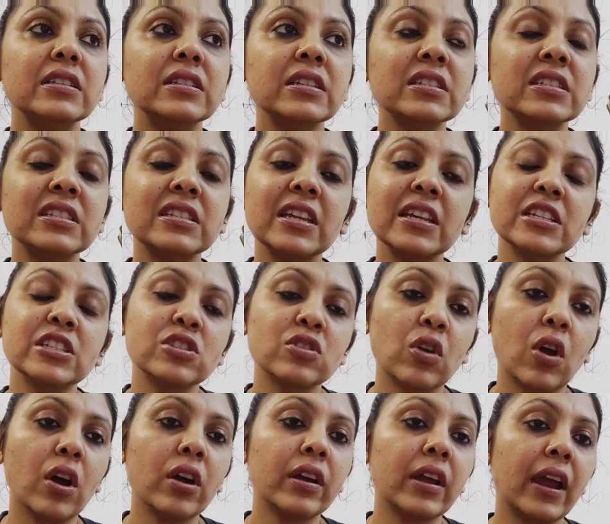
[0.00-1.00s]
just stay
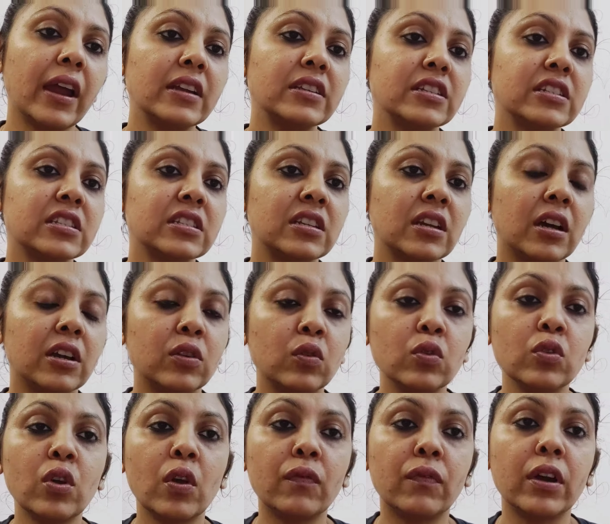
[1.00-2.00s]
strong and just
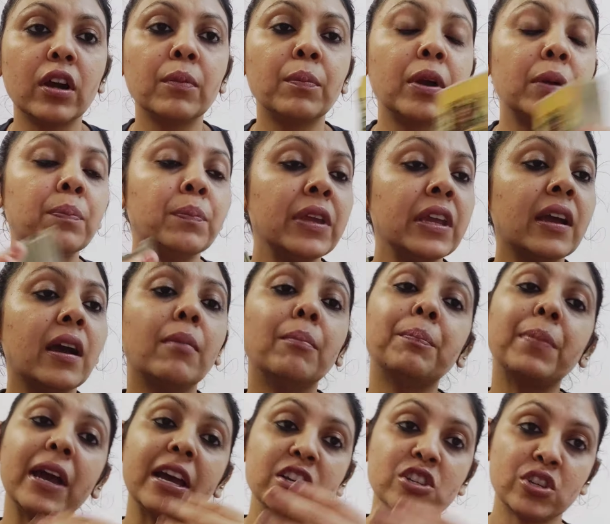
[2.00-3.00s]
do your work, but be
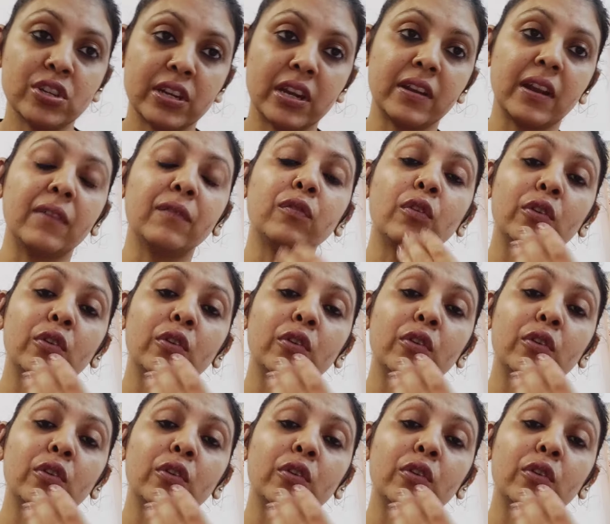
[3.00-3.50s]
compassionate and